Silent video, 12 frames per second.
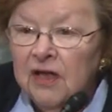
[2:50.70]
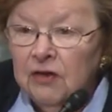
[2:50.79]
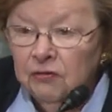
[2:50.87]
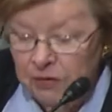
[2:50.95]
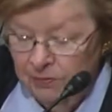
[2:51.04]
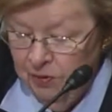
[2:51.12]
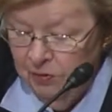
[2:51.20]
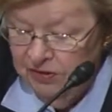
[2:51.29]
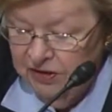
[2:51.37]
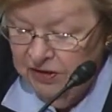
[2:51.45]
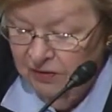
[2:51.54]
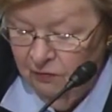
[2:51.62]
in criminal
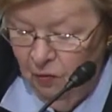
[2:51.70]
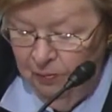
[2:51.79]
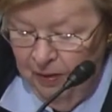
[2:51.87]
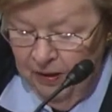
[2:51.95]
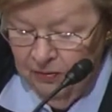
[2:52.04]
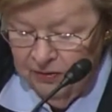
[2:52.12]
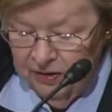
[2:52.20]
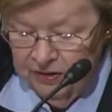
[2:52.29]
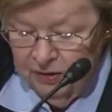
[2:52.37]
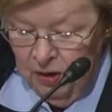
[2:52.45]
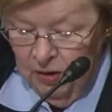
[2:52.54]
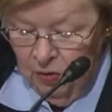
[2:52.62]
and civil
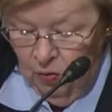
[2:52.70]
penalties,